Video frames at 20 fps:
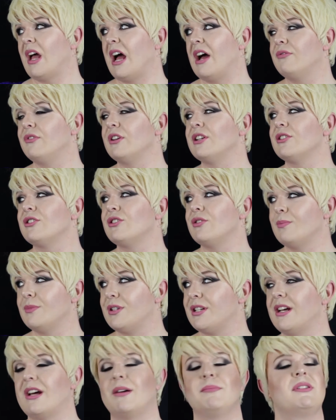I think
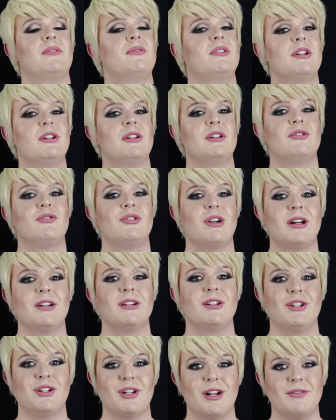sometimes, I think in
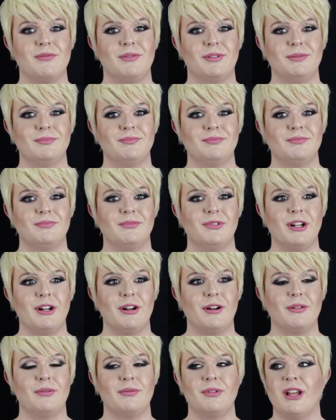drag in general, you
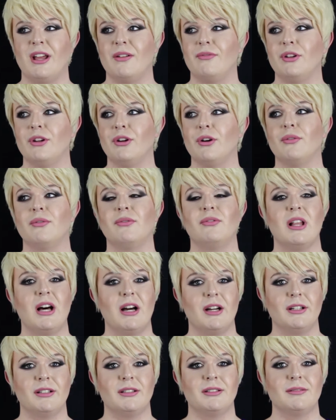know, if you go
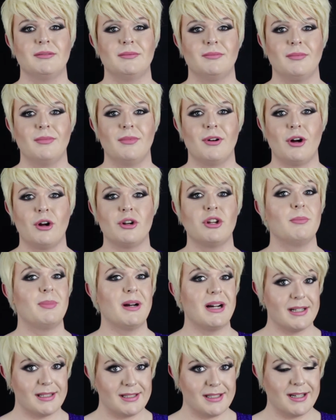flying on your
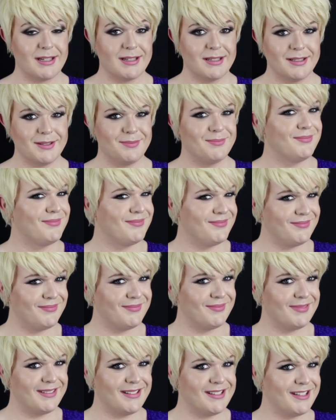backside,
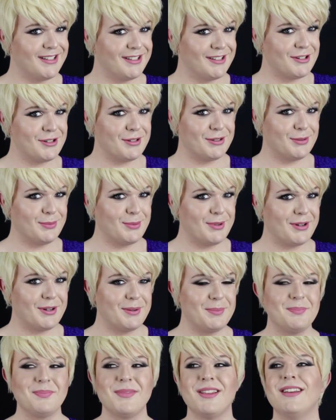see, not
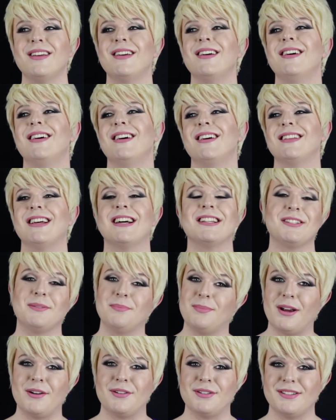swearing, that's
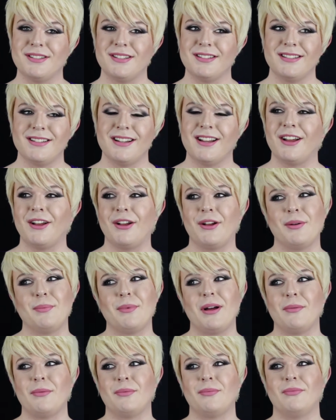embarrassing.
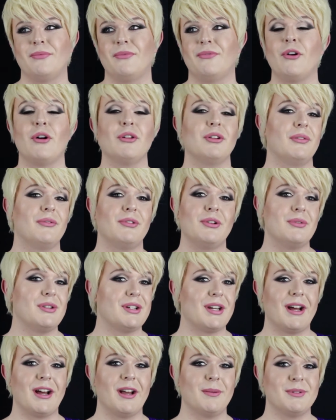I've fallen a few
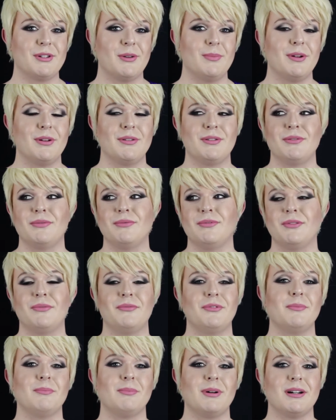times coming out of
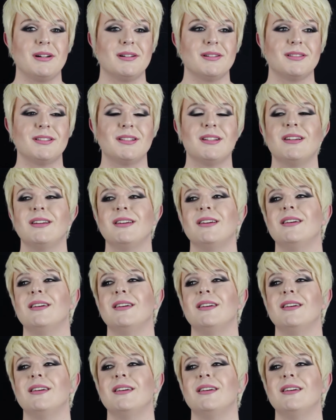different bars.